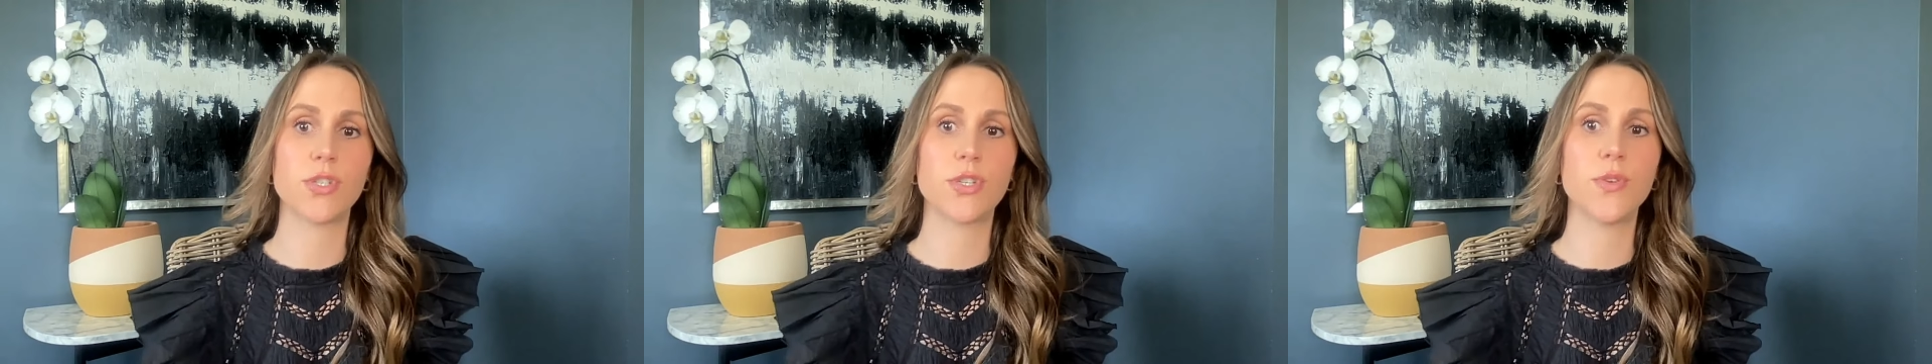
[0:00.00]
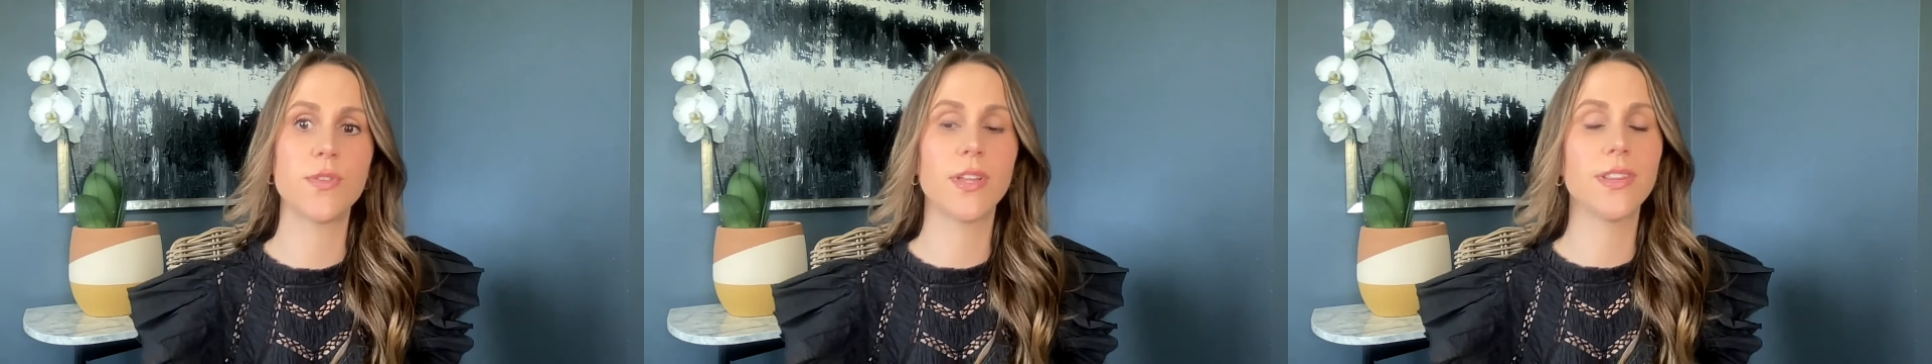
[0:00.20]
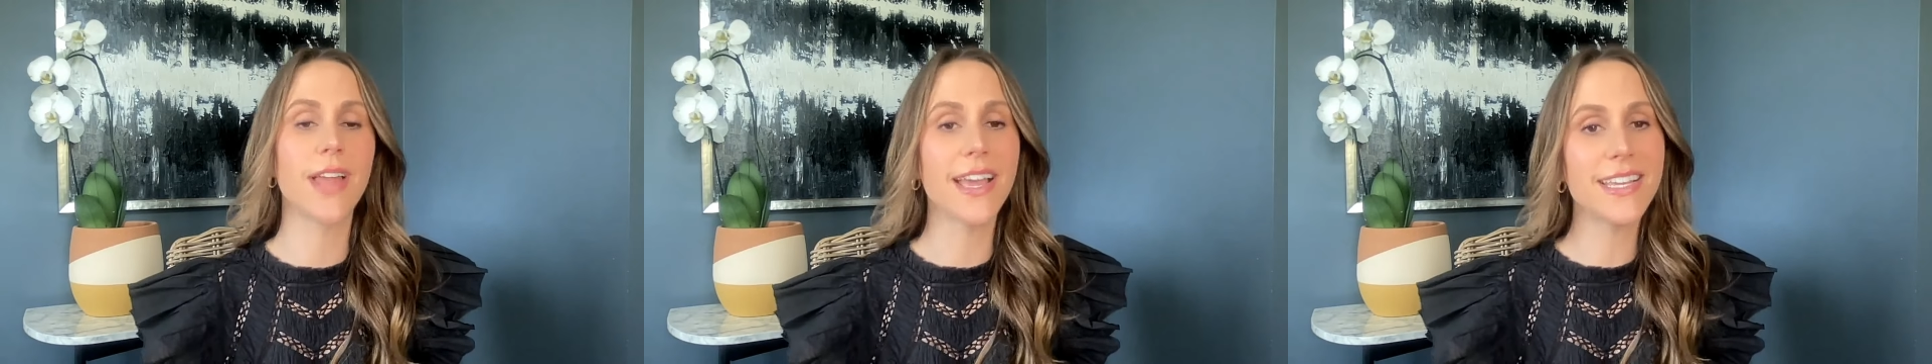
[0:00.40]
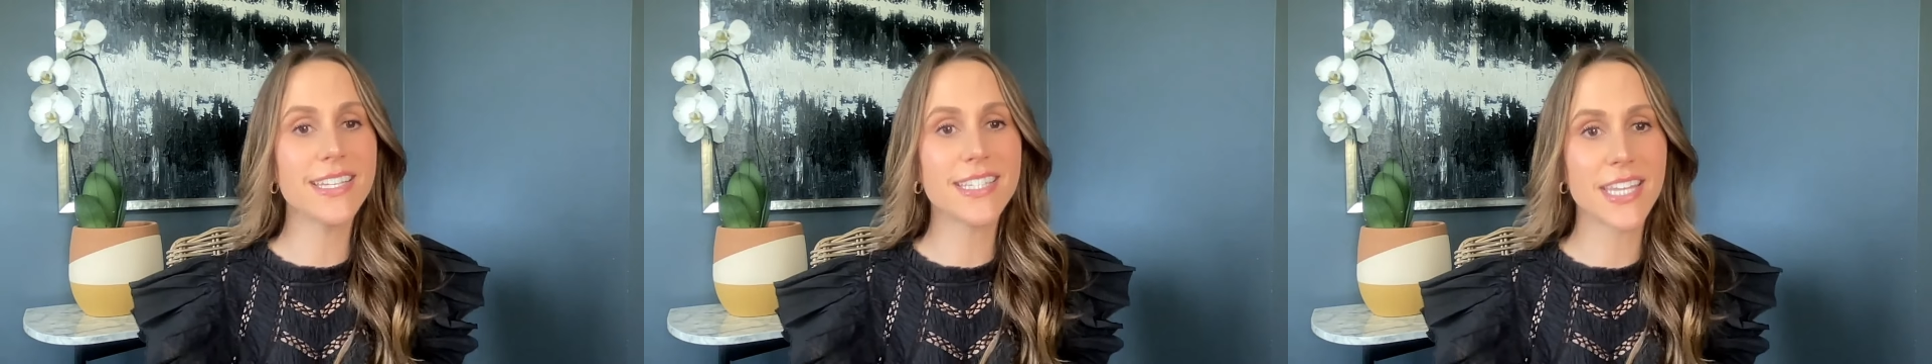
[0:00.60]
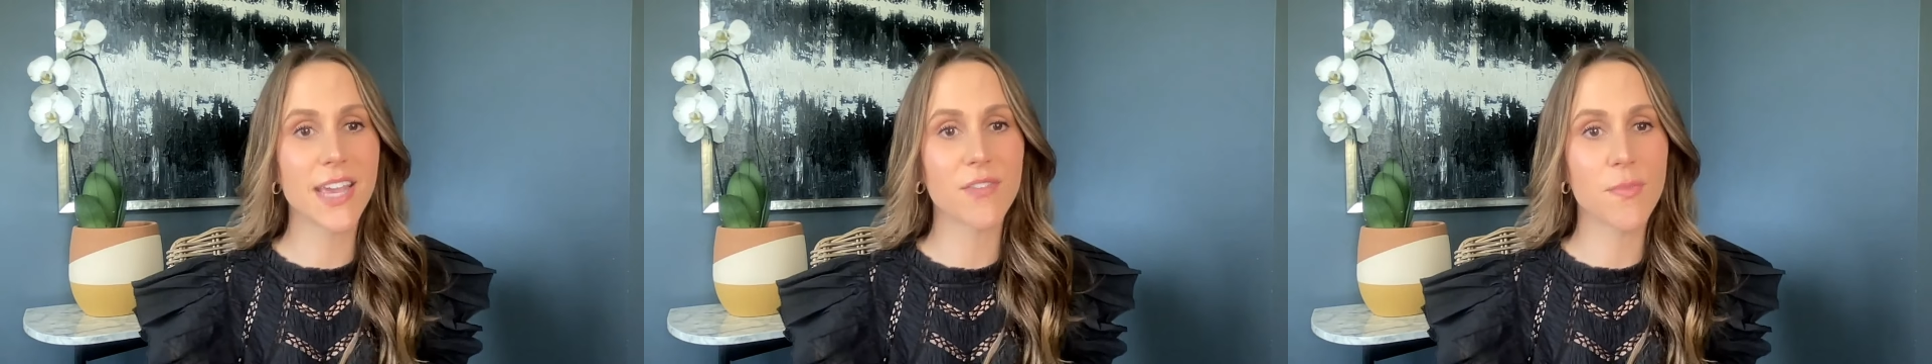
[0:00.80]
to the
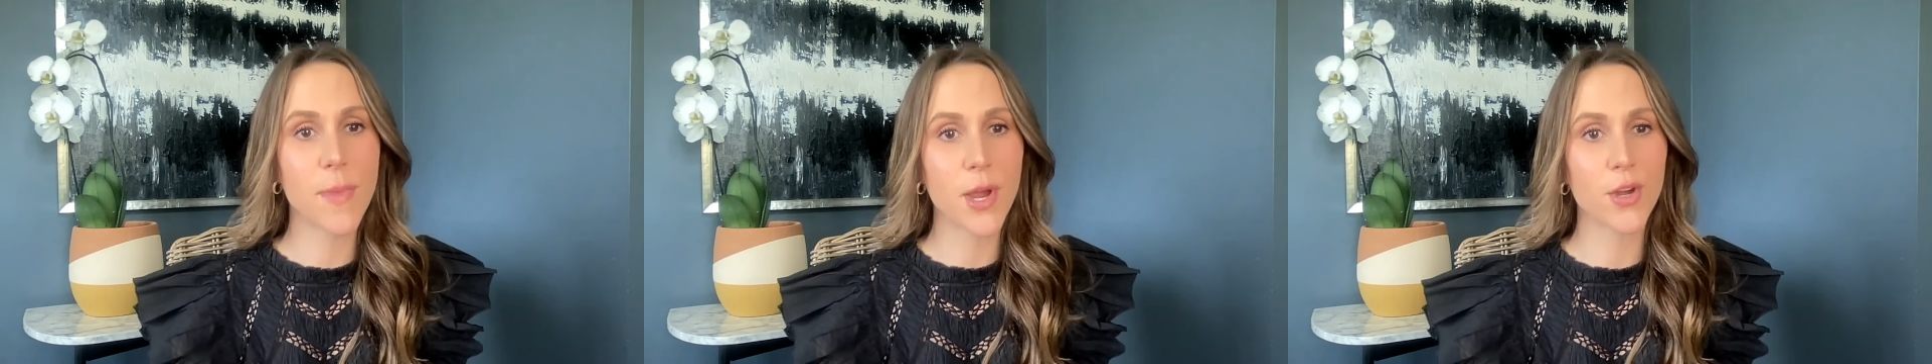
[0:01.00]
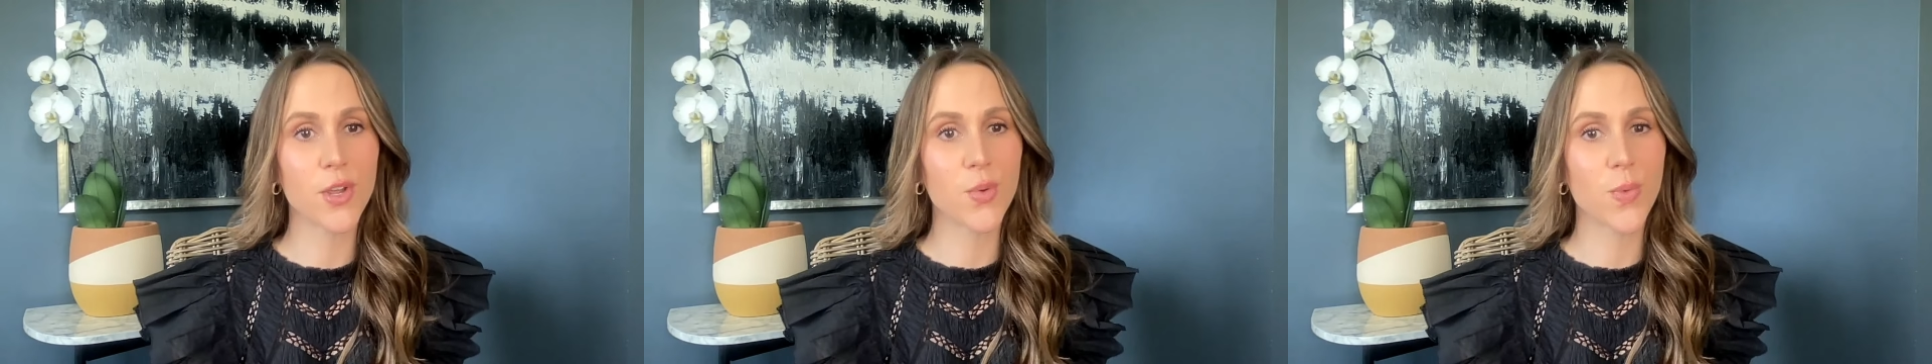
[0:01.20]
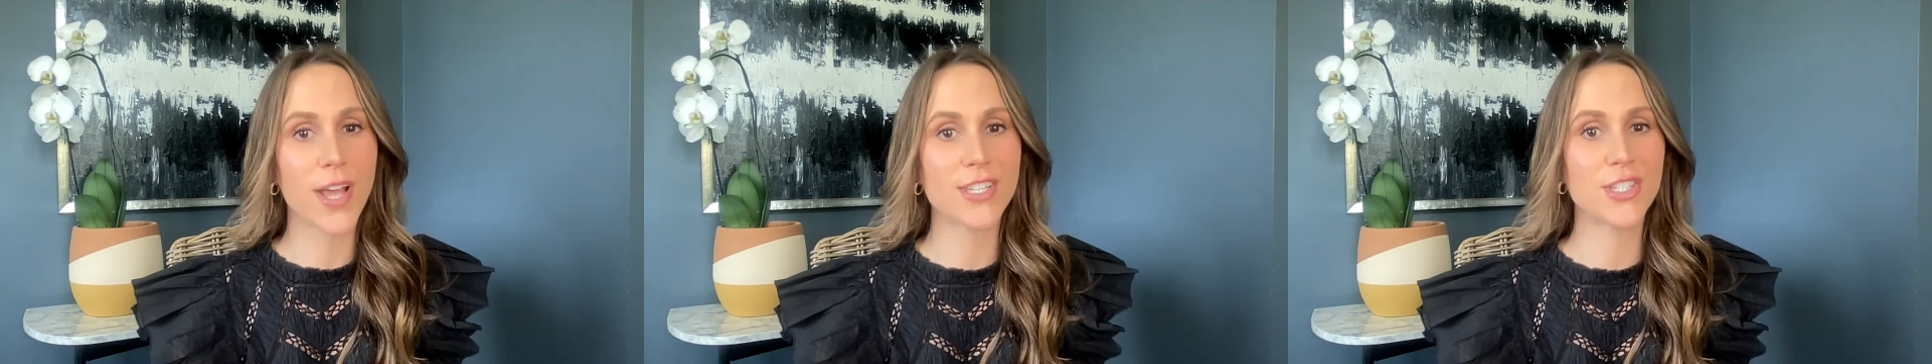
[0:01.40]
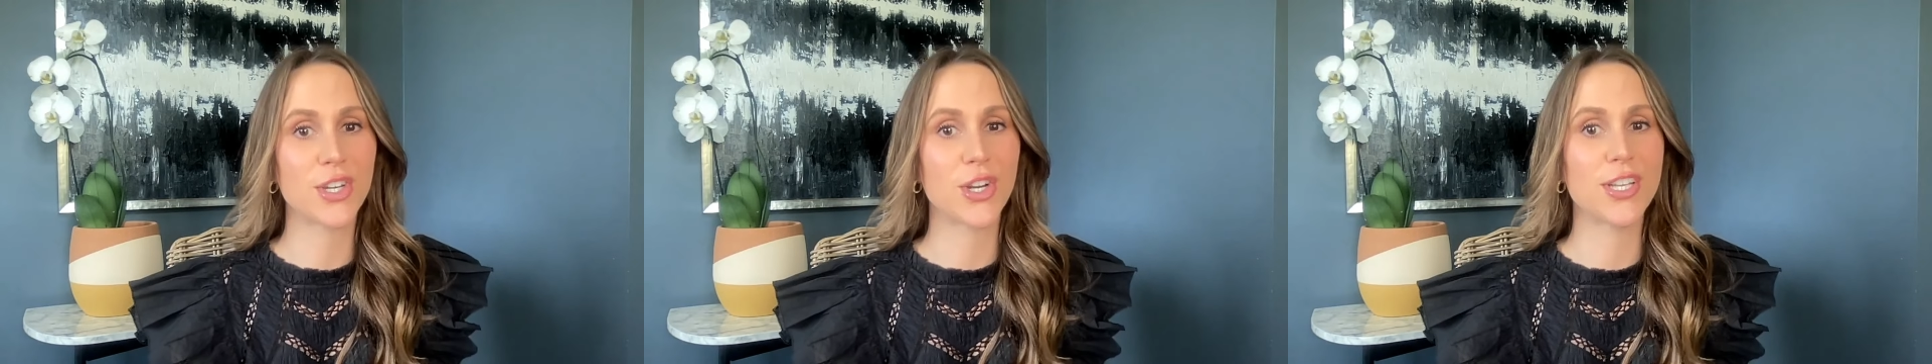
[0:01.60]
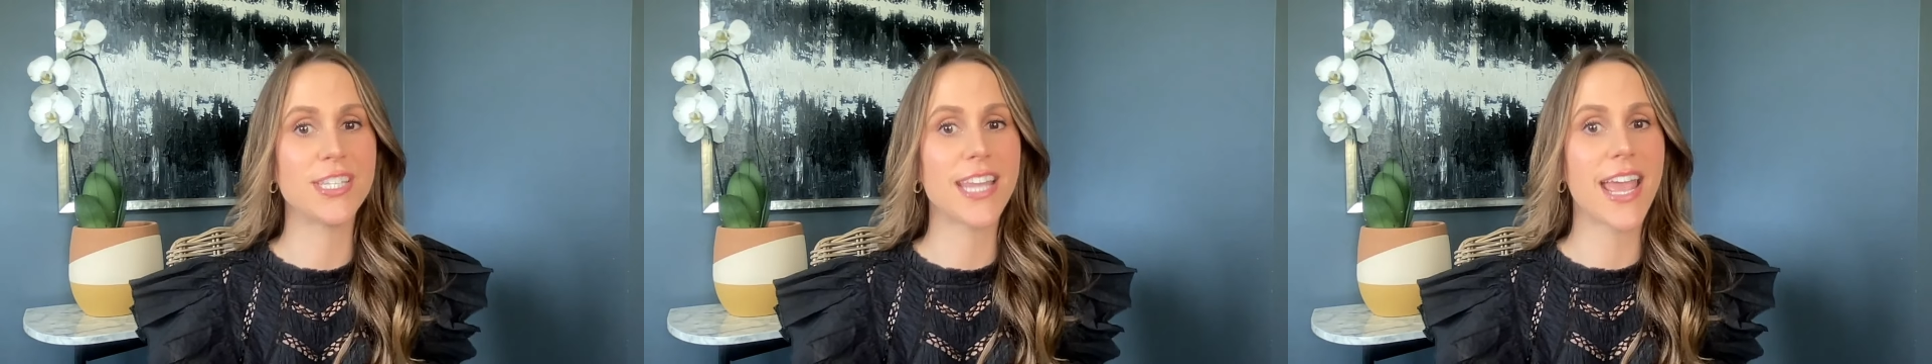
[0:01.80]
legacy of American
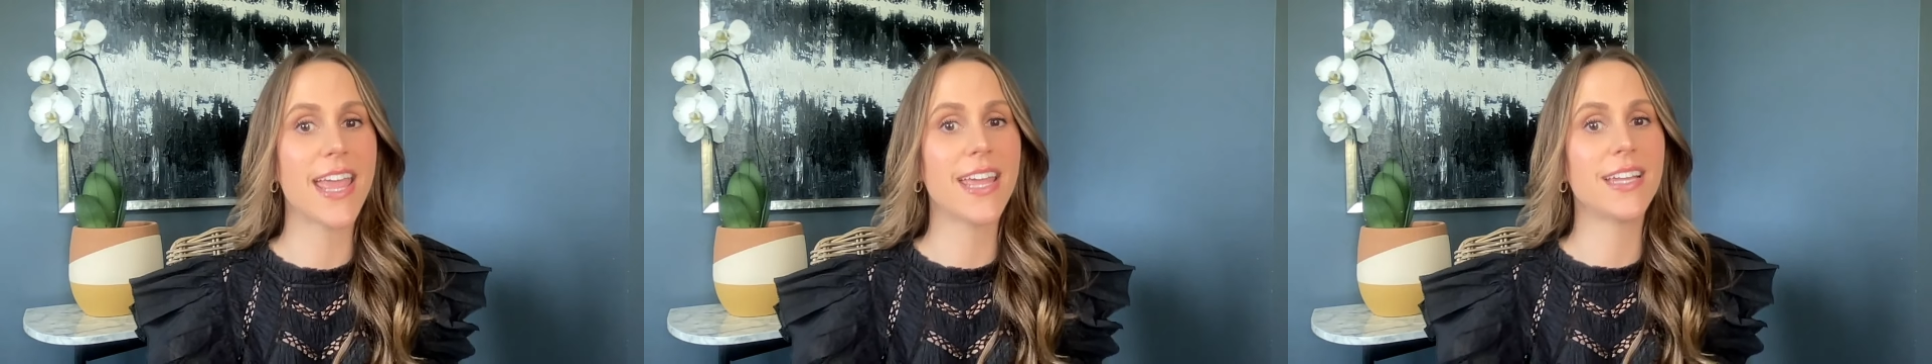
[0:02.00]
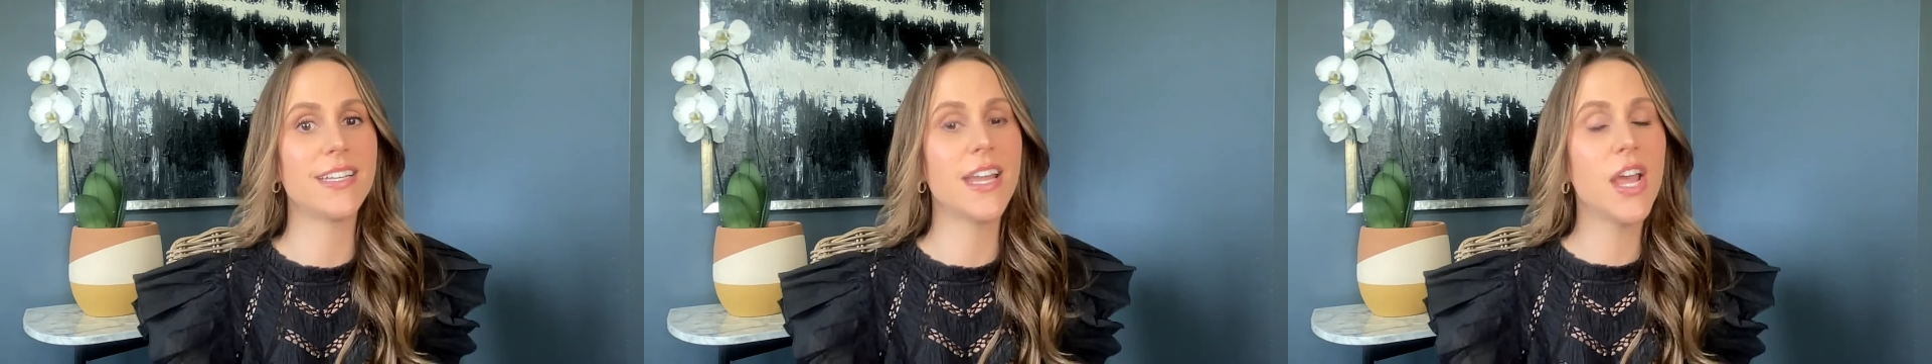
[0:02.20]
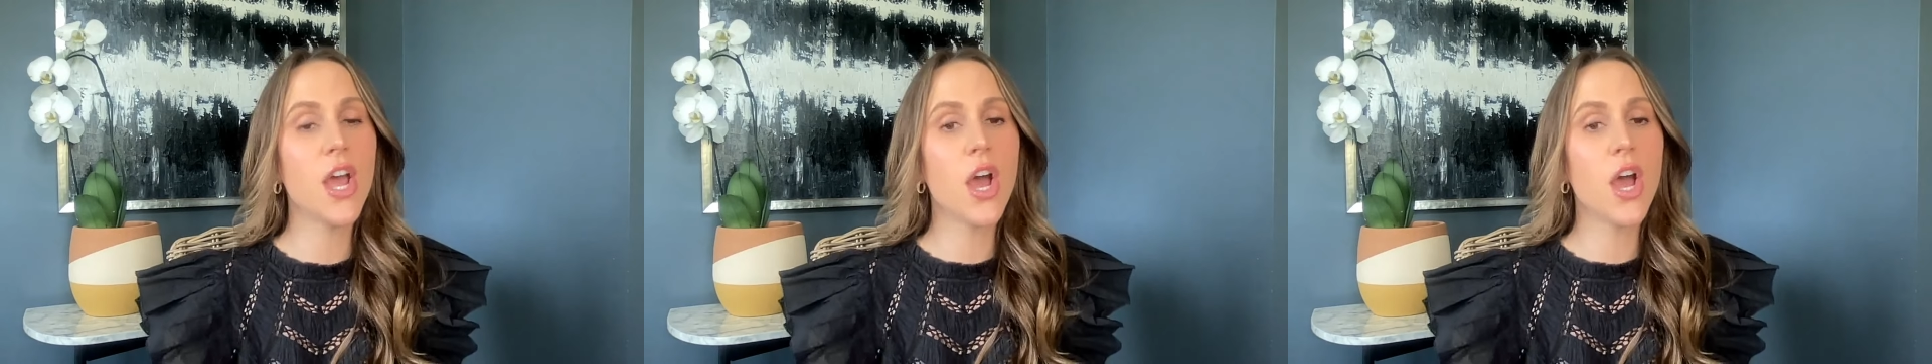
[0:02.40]
Westerns and